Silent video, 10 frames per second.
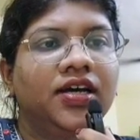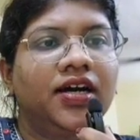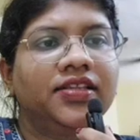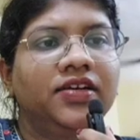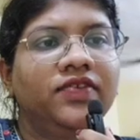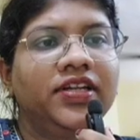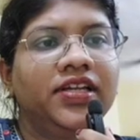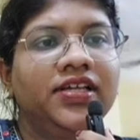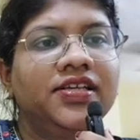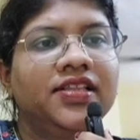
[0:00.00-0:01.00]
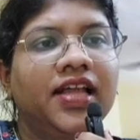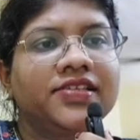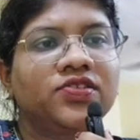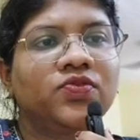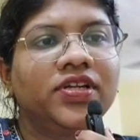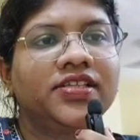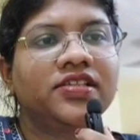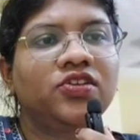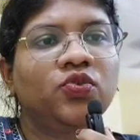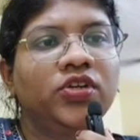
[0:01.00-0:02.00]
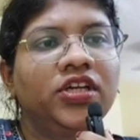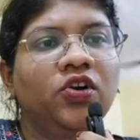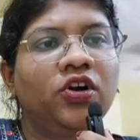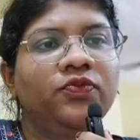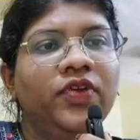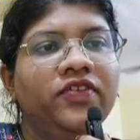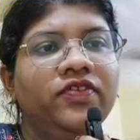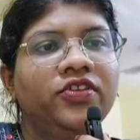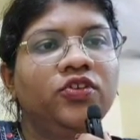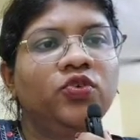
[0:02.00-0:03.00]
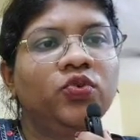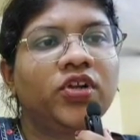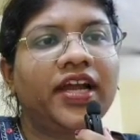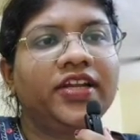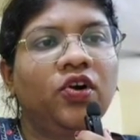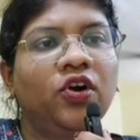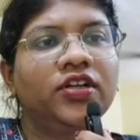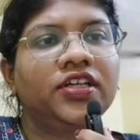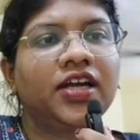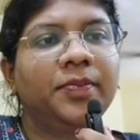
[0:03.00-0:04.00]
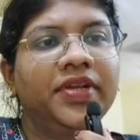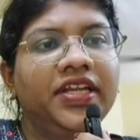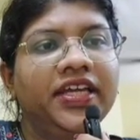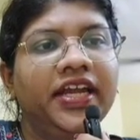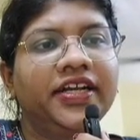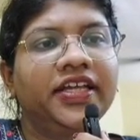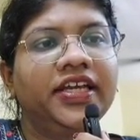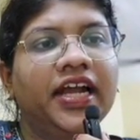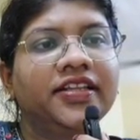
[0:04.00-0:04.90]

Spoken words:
The other one, last one is the uniconvate with uterine horn communicating